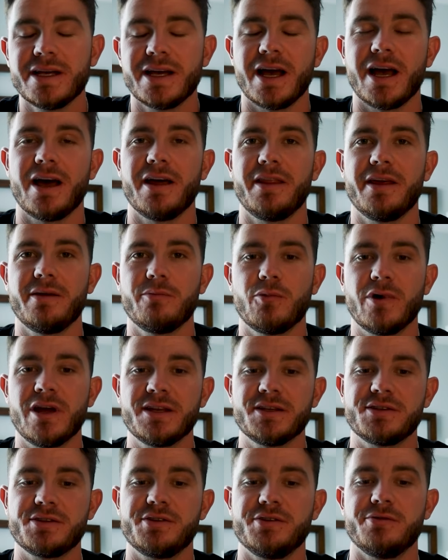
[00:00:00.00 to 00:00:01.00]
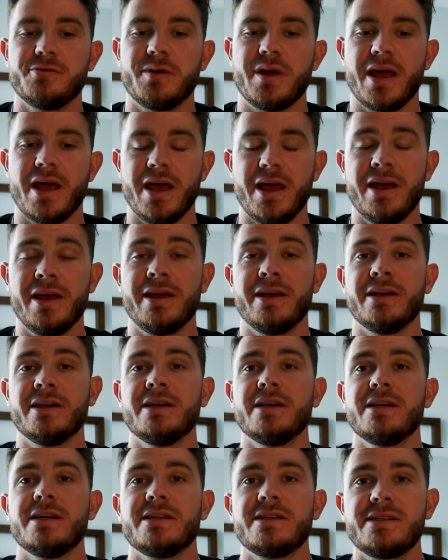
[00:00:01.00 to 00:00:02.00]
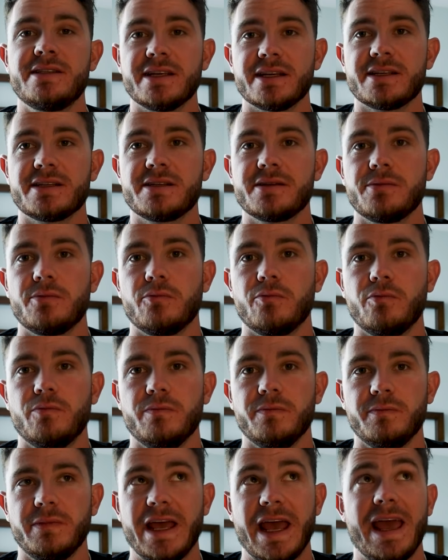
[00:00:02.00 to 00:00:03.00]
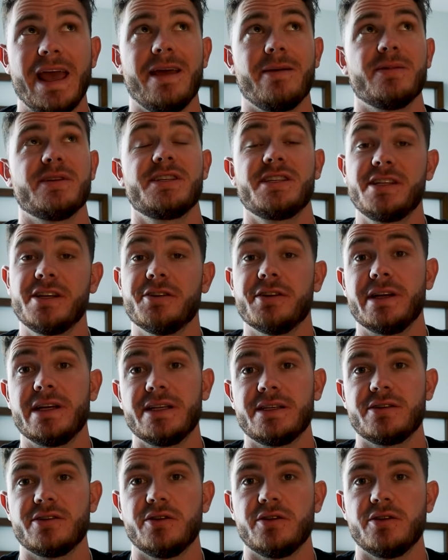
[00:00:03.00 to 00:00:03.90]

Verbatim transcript: Uh, they went to a six game series.